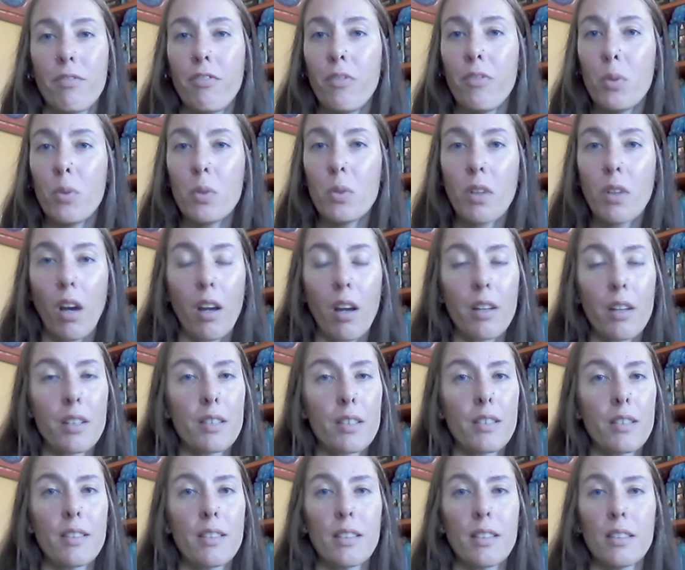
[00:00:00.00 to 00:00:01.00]
food
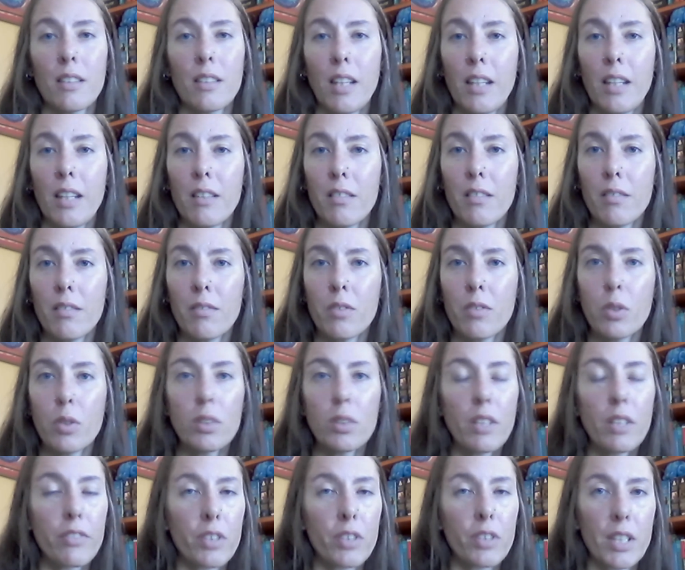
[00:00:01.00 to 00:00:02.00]
cards and, and
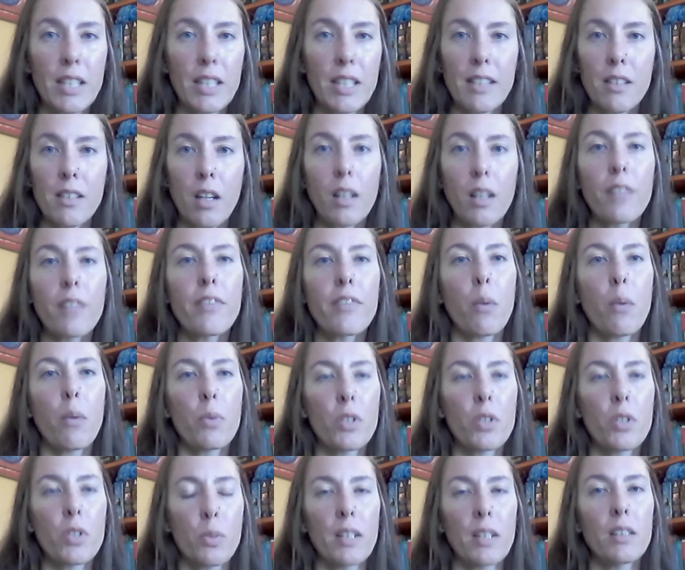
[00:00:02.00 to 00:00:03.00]
deliveries and all of that.
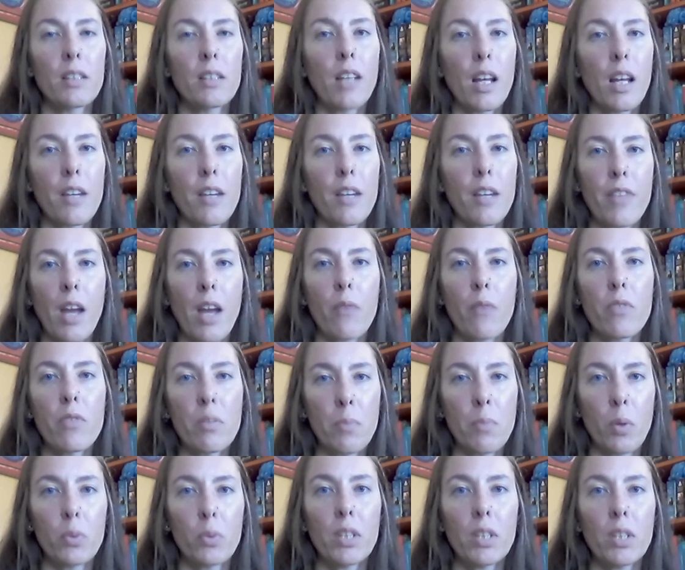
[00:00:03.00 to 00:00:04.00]
We're doing a lot of that
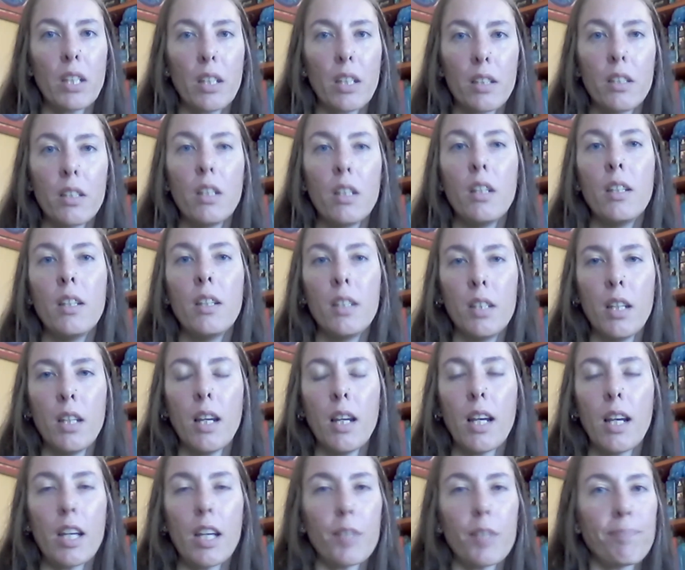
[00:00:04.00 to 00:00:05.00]
remotely.
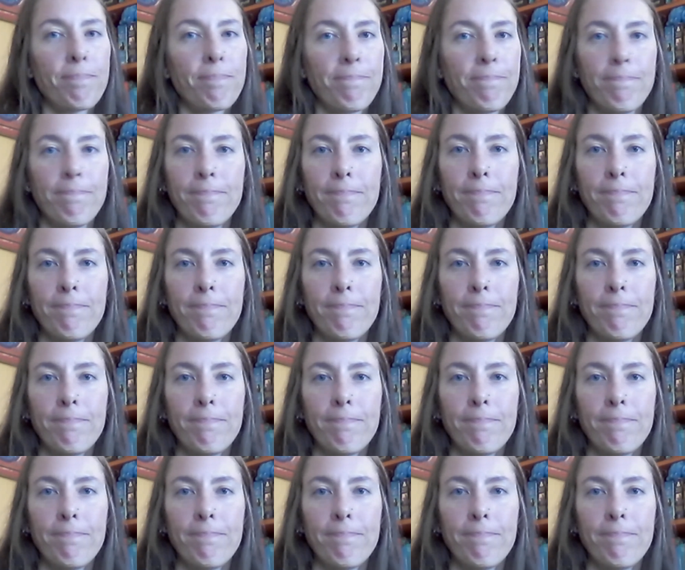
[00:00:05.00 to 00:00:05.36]
Um,